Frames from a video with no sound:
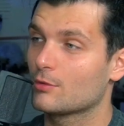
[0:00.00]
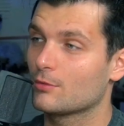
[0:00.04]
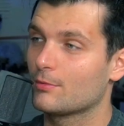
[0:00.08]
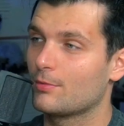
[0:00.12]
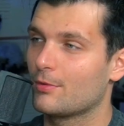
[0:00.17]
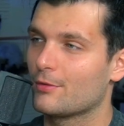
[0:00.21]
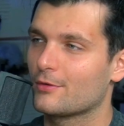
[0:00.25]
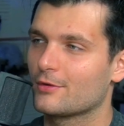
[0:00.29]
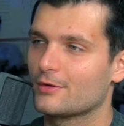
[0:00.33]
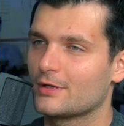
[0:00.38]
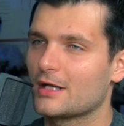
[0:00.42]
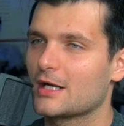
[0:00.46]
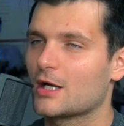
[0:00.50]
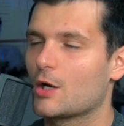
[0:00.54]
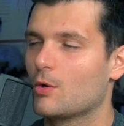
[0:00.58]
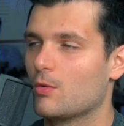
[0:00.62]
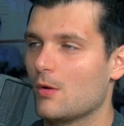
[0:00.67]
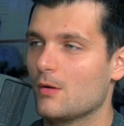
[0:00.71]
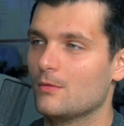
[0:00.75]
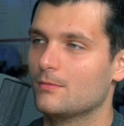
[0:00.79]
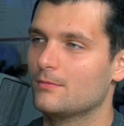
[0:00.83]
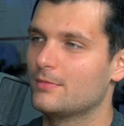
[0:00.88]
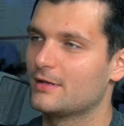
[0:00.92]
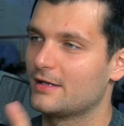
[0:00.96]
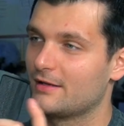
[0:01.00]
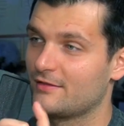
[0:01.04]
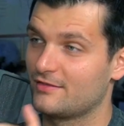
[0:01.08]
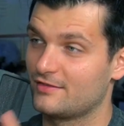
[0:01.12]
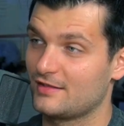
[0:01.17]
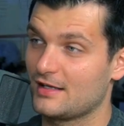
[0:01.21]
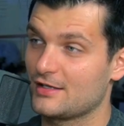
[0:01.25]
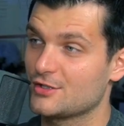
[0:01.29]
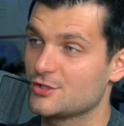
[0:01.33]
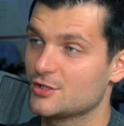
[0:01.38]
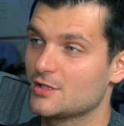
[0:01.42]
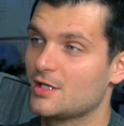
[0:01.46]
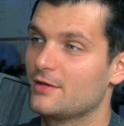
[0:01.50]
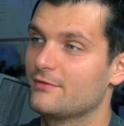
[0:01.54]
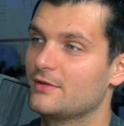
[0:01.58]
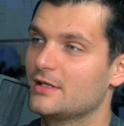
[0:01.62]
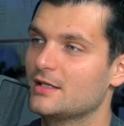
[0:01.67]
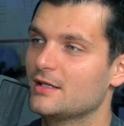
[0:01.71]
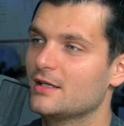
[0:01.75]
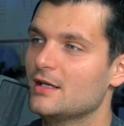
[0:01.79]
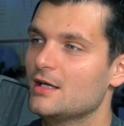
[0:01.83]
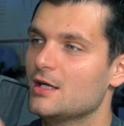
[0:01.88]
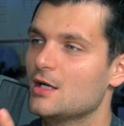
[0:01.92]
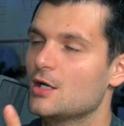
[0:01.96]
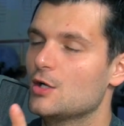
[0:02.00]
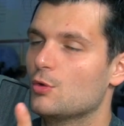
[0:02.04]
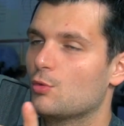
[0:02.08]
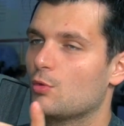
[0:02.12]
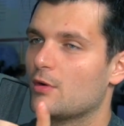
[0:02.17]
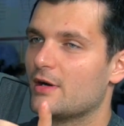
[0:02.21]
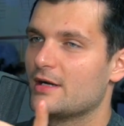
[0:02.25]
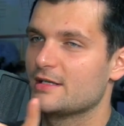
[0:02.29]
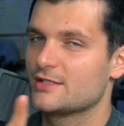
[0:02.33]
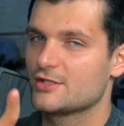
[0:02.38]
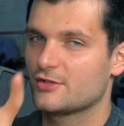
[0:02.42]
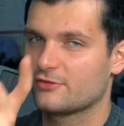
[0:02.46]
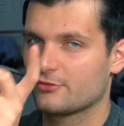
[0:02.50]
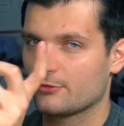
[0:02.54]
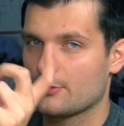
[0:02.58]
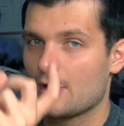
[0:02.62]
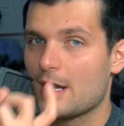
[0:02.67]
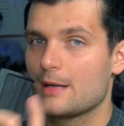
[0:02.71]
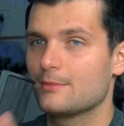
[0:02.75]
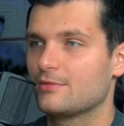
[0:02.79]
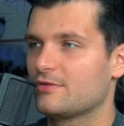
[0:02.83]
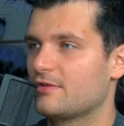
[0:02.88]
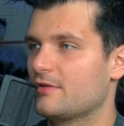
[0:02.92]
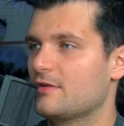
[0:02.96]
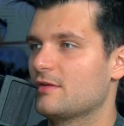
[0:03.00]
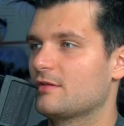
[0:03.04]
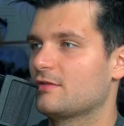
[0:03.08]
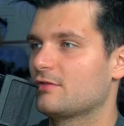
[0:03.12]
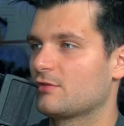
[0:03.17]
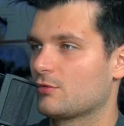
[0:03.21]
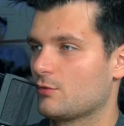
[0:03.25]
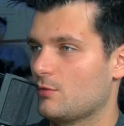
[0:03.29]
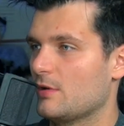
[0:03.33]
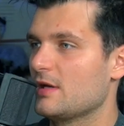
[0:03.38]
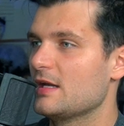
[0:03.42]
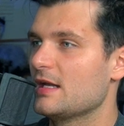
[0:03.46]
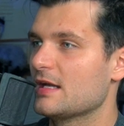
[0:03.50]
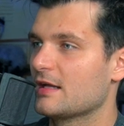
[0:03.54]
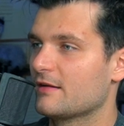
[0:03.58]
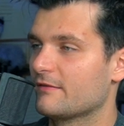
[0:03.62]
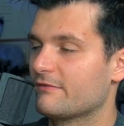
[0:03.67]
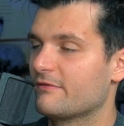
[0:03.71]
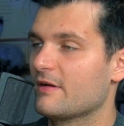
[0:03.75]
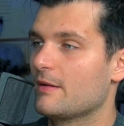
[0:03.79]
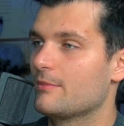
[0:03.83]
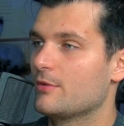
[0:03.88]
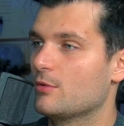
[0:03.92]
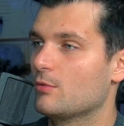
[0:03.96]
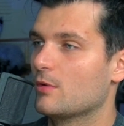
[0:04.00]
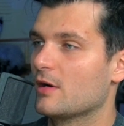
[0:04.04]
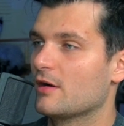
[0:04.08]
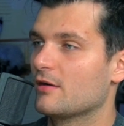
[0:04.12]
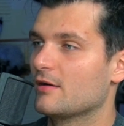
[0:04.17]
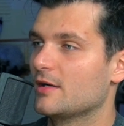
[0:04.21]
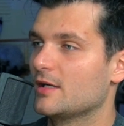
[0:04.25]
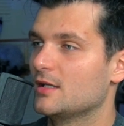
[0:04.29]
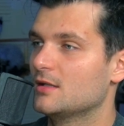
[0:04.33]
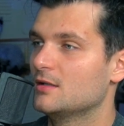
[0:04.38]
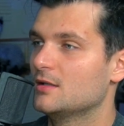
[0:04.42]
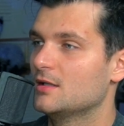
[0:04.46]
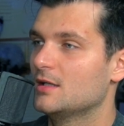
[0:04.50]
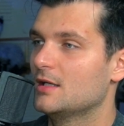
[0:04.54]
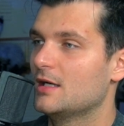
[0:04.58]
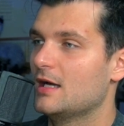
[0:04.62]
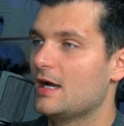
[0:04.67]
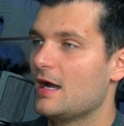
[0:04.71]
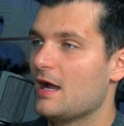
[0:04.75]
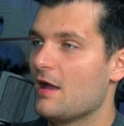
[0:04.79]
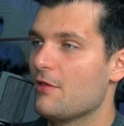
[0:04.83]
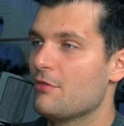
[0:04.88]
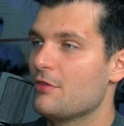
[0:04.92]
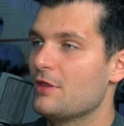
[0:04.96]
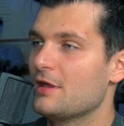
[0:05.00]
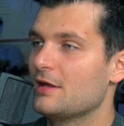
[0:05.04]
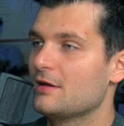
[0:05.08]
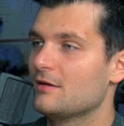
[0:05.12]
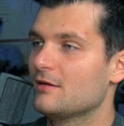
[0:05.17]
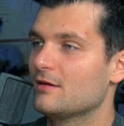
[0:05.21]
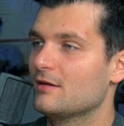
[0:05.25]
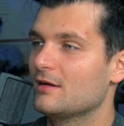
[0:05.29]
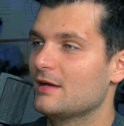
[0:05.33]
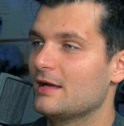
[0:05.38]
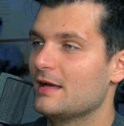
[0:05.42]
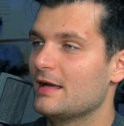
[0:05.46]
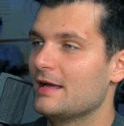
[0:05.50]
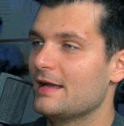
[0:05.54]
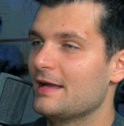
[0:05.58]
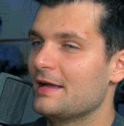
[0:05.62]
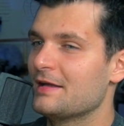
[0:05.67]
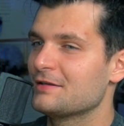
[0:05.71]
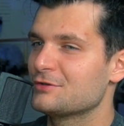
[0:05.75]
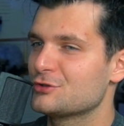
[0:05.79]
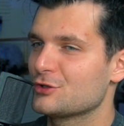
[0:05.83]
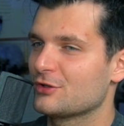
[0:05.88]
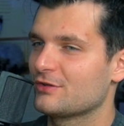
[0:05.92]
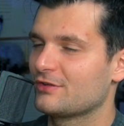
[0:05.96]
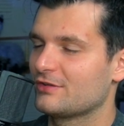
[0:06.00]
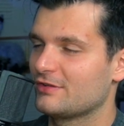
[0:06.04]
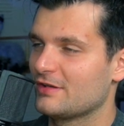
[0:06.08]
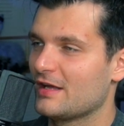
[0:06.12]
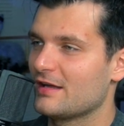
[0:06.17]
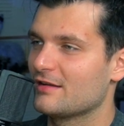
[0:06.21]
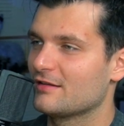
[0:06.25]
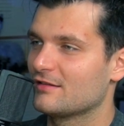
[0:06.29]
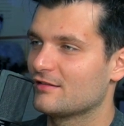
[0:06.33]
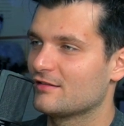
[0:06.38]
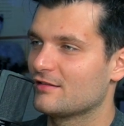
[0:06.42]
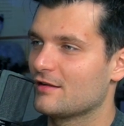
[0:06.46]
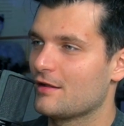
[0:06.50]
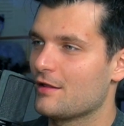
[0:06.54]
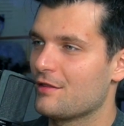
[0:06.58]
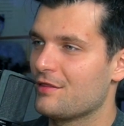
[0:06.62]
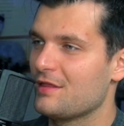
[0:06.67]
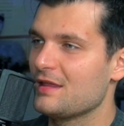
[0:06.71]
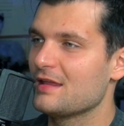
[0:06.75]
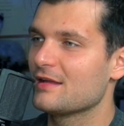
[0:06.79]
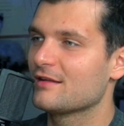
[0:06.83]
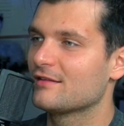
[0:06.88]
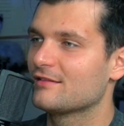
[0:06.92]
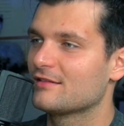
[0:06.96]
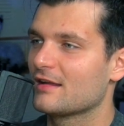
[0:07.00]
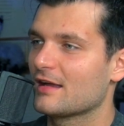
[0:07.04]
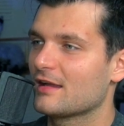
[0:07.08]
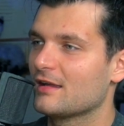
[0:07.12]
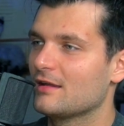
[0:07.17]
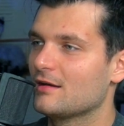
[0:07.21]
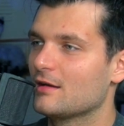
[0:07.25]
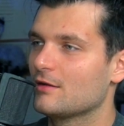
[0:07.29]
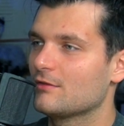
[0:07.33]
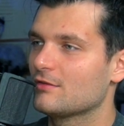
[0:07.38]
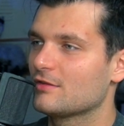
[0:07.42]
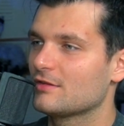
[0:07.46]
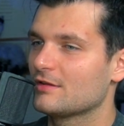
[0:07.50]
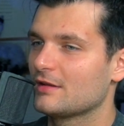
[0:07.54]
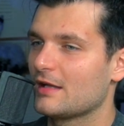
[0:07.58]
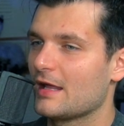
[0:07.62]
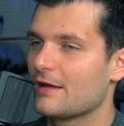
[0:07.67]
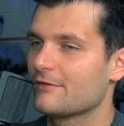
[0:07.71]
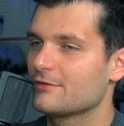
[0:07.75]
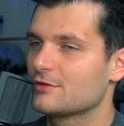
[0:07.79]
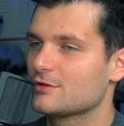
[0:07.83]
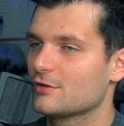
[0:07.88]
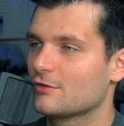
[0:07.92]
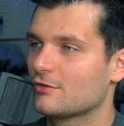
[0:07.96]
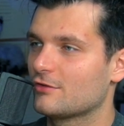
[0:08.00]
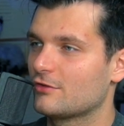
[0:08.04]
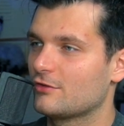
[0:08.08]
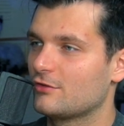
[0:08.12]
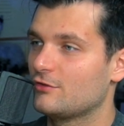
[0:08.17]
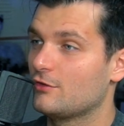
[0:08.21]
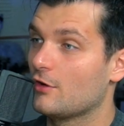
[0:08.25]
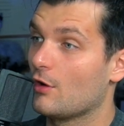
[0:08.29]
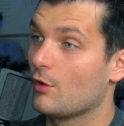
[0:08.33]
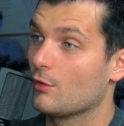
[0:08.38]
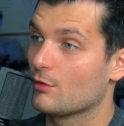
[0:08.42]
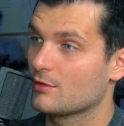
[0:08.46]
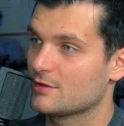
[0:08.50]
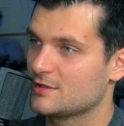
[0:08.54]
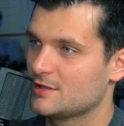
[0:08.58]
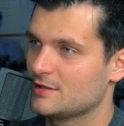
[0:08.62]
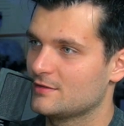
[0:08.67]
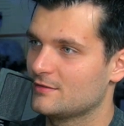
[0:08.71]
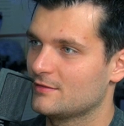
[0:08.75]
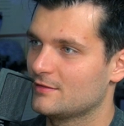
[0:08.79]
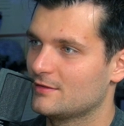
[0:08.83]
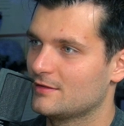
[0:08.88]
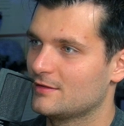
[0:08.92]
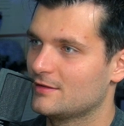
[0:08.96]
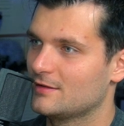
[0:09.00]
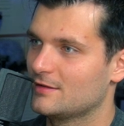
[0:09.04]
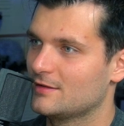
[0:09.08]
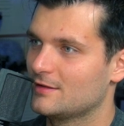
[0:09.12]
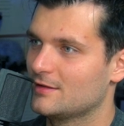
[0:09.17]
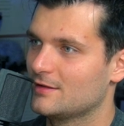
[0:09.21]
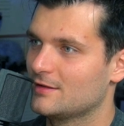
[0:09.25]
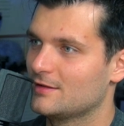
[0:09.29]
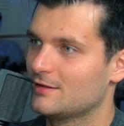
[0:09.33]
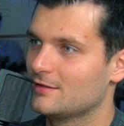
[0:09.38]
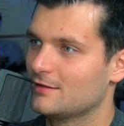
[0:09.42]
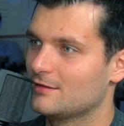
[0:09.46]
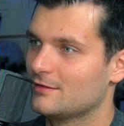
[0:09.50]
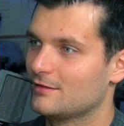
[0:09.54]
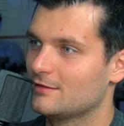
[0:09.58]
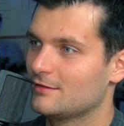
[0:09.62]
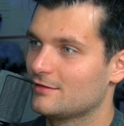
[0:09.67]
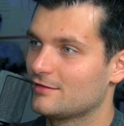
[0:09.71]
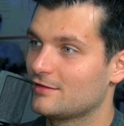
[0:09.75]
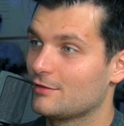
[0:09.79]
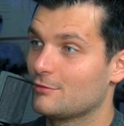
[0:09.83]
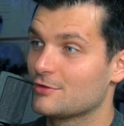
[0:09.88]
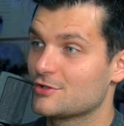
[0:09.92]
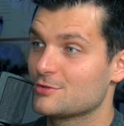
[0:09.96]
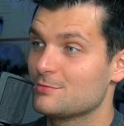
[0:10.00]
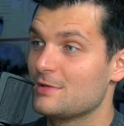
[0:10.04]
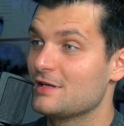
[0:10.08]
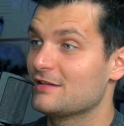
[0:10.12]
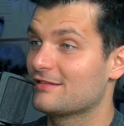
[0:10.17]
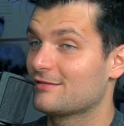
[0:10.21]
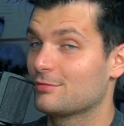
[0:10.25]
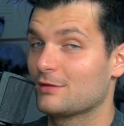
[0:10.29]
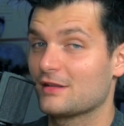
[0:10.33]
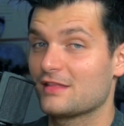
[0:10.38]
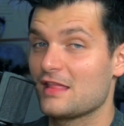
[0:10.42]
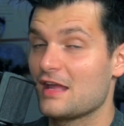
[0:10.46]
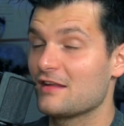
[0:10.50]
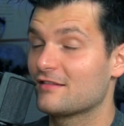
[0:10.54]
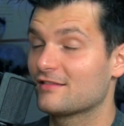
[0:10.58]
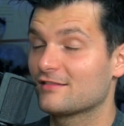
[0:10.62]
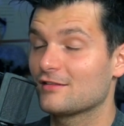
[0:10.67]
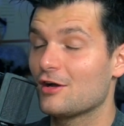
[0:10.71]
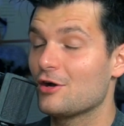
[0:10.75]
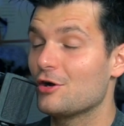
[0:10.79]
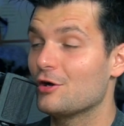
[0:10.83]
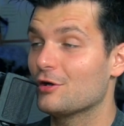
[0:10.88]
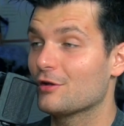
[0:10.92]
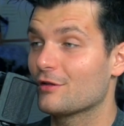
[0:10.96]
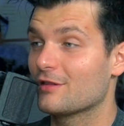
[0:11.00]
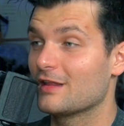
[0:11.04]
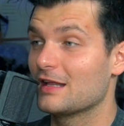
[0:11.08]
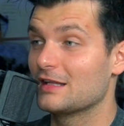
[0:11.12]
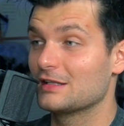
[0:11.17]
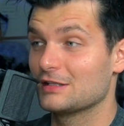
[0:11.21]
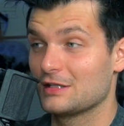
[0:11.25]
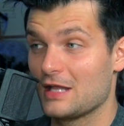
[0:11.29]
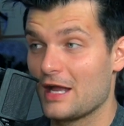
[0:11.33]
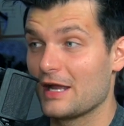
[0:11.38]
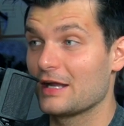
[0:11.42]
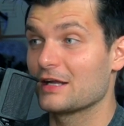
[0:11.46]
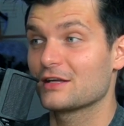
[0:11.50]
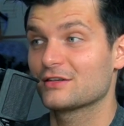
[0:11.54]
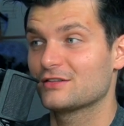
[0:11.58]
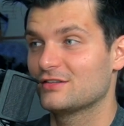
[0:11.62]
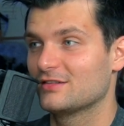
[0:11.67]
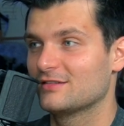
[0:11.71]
Reporter, not a quote, but a section of it, where it describes the screening in February, and then it just says, the executives left stoked. So, which means what they saw, they liked.